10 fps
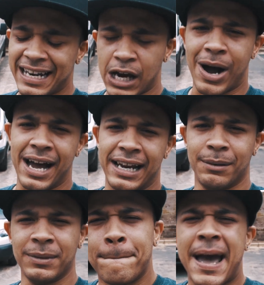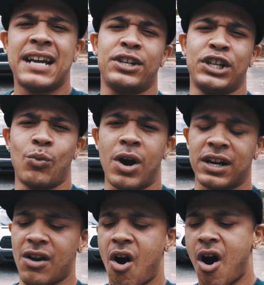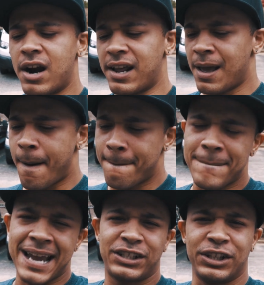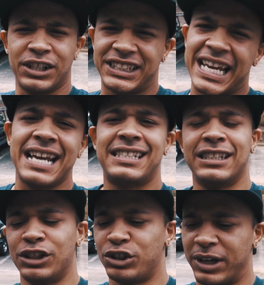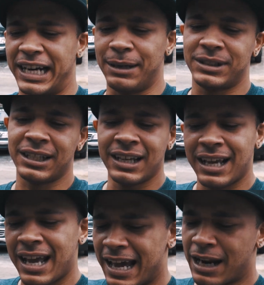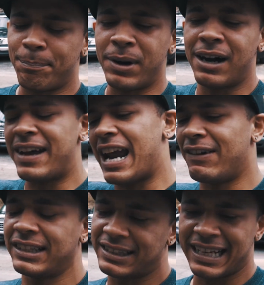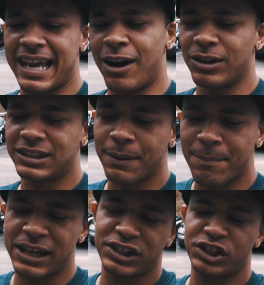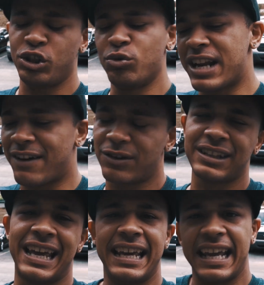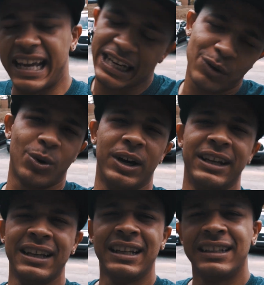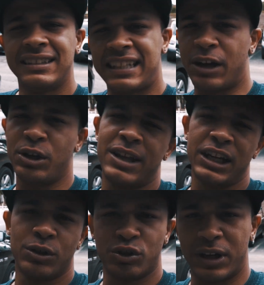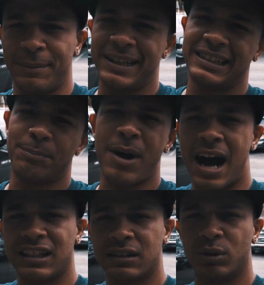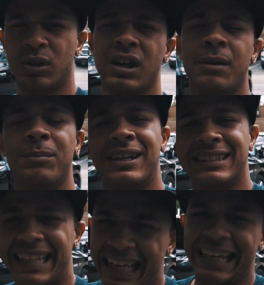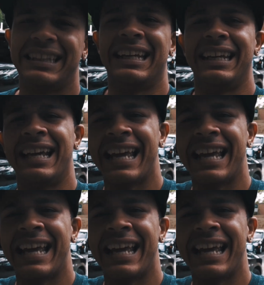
I know I am. Make sure you're working hard. Make sure you're chasing your dreams. And above everything else, make sure you never let anyone tell you that your dream is impossible because anything